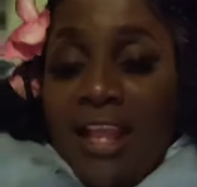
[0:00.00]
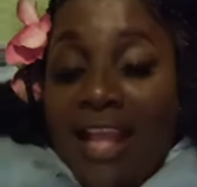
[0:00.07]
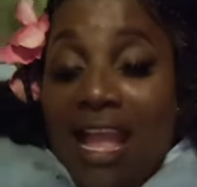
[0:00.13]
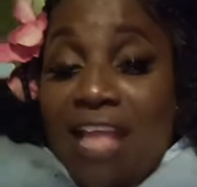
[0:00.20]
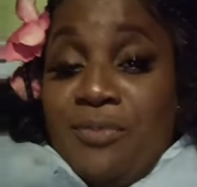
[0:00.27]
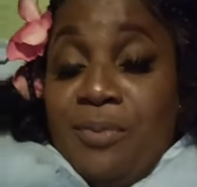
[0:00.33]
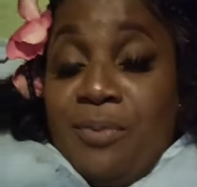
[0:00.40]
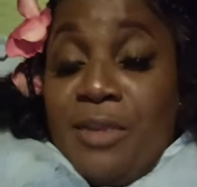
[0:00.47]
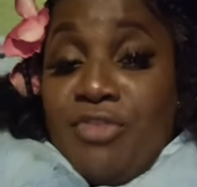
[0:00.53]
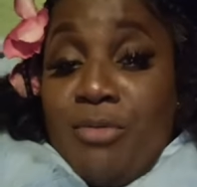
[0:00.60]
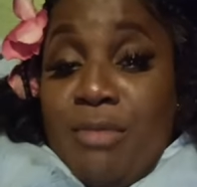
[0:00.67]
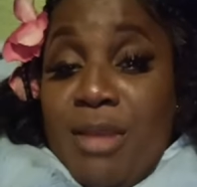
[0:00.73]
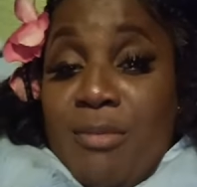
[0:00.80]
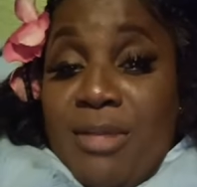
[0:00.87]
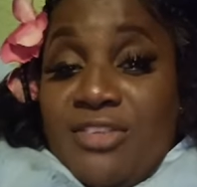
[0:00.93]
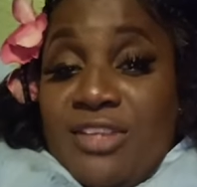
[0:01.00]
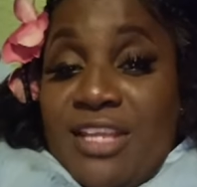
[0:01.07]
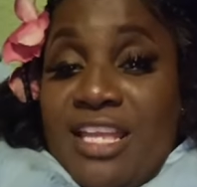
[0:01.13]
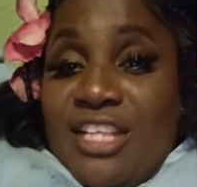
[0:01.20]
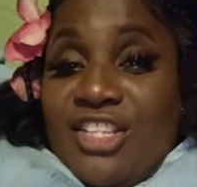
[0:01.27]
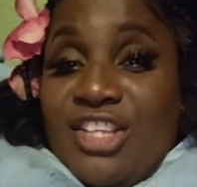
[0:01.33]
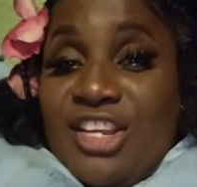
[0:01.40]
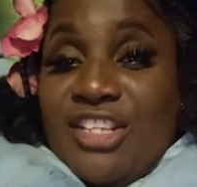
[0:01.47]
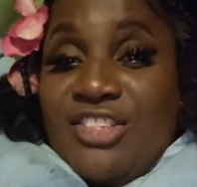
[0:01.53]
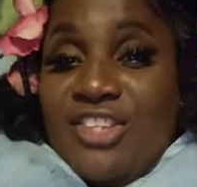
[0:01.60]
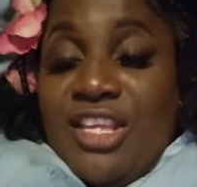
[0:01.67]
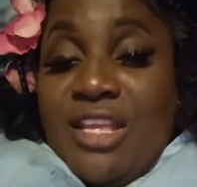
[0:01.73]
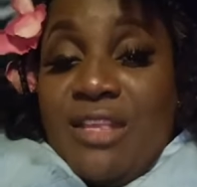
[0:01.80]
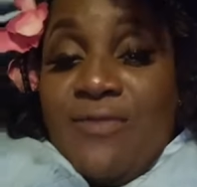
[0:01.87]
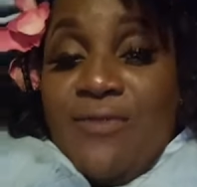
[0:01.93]
Guys, please remember to get your
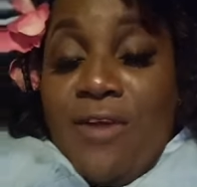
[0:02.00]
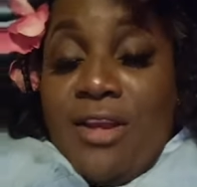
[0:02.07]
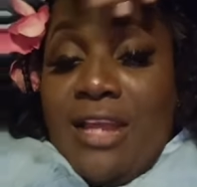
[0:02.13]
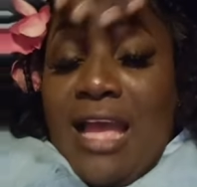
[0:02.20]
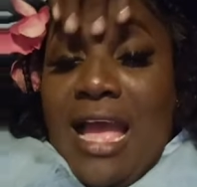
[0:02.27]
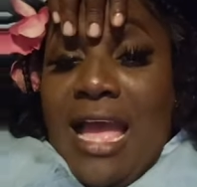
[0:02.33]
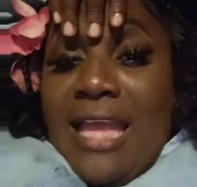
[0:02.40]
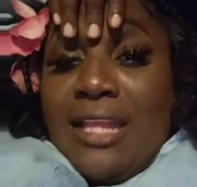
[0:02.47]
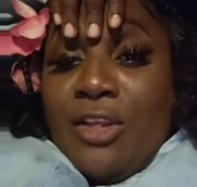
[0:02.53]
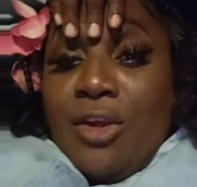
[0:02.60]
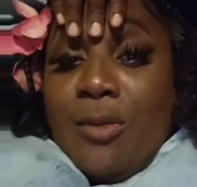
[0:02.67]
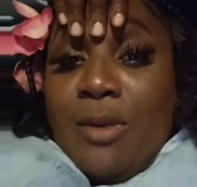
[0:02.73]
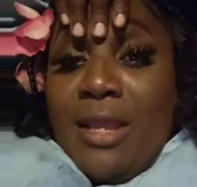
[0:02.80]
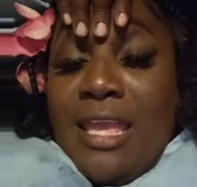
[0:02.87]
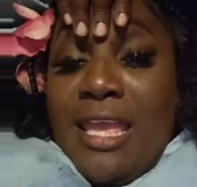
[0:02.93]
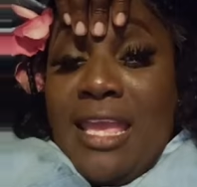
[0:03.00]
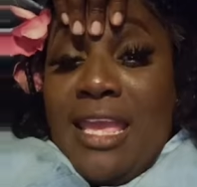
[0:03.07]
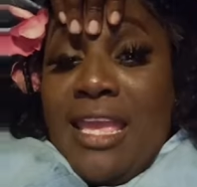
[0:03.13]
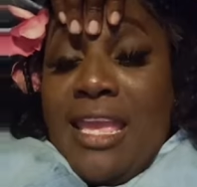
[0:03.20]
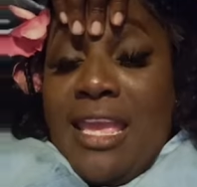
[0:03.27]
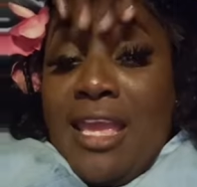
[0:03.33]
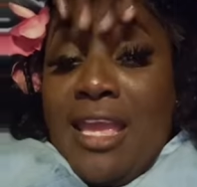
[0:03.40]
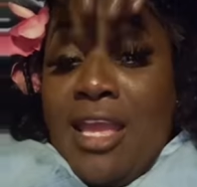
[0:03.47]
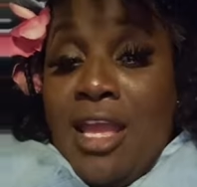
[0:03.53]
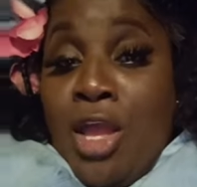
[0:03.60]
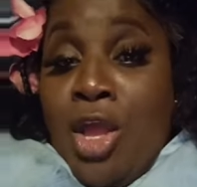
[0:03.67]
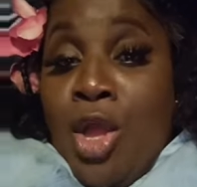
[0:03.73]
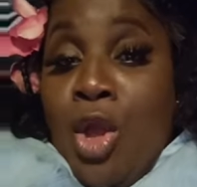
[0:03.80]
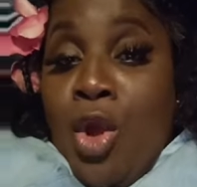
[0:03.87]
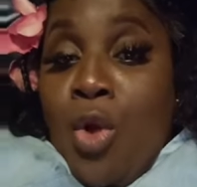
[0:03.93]
ticket for the IAAA
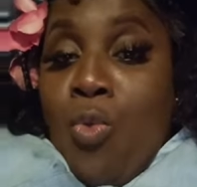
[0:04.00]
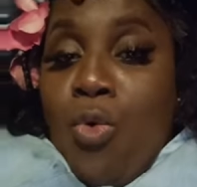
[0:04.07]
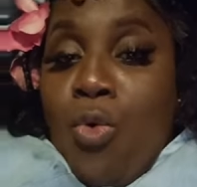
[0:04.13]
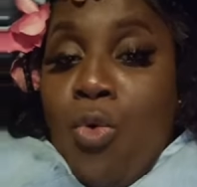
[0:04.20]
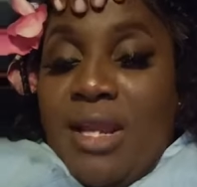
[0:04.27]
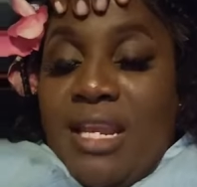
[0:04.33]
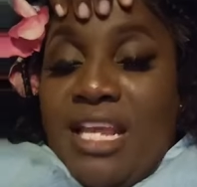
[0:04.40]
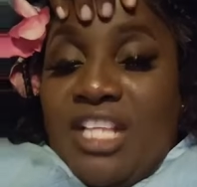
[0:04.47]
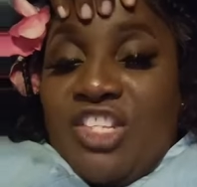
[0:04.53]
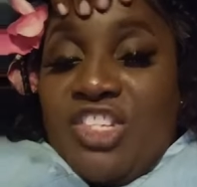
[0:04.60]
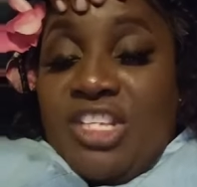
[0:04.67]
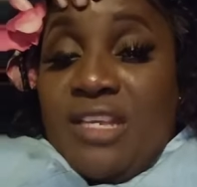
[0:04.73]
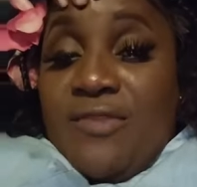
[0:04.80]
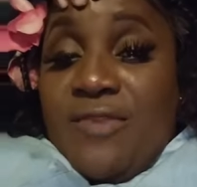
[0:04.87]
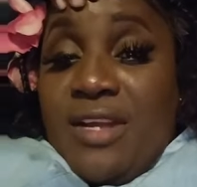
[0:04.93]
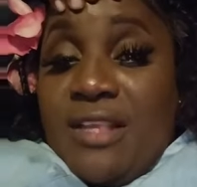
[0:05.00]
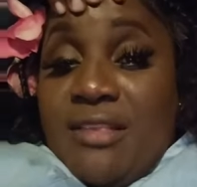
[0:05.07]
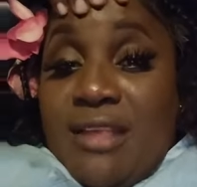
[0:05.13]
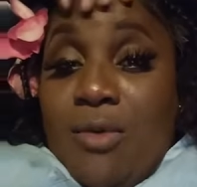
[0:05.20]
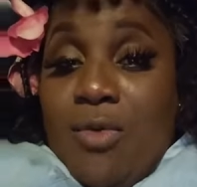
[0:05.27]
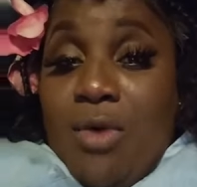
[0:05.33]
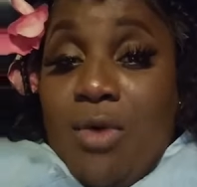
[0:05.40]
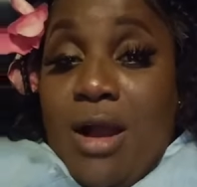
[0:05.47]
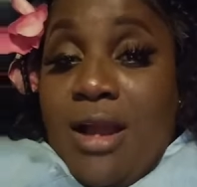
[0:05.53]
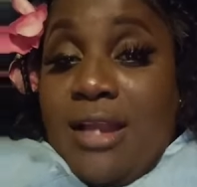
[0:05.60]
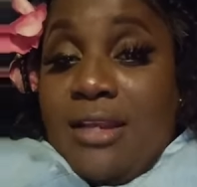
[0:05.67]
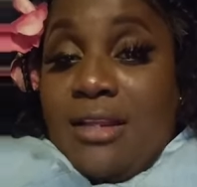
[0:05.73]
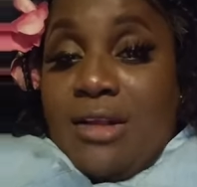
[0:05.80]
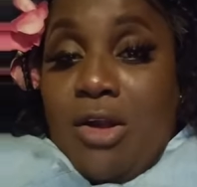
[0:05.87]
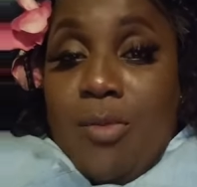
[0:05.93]
Woman Achievers
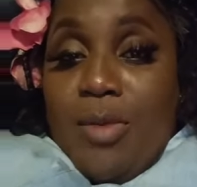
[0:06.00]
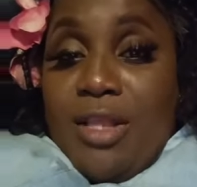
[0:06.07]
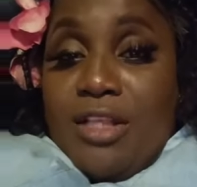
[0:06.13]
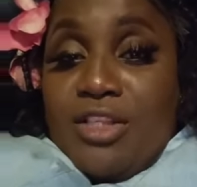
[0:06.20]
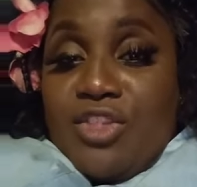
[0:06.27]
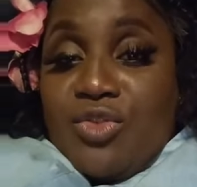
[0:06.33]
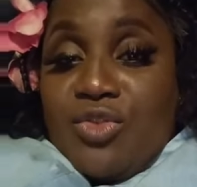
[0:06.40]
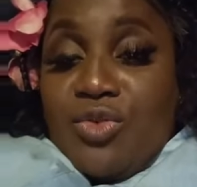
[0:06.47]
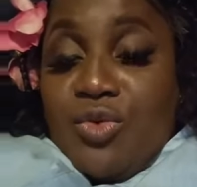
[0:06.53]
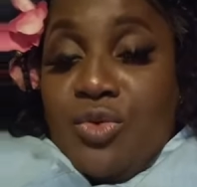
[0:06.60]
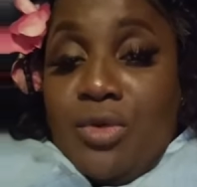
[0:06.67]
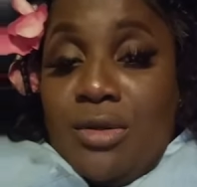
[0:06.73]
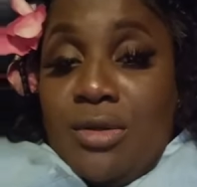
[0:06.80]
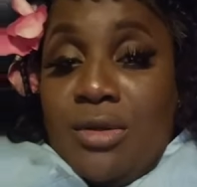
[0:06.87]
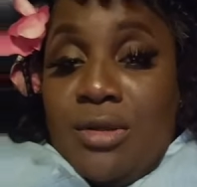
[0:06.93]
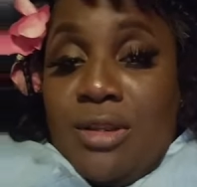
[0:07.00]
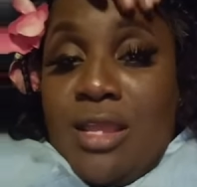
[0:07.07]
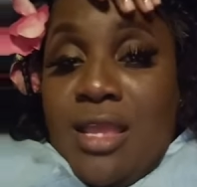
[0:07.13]
Award coming soon.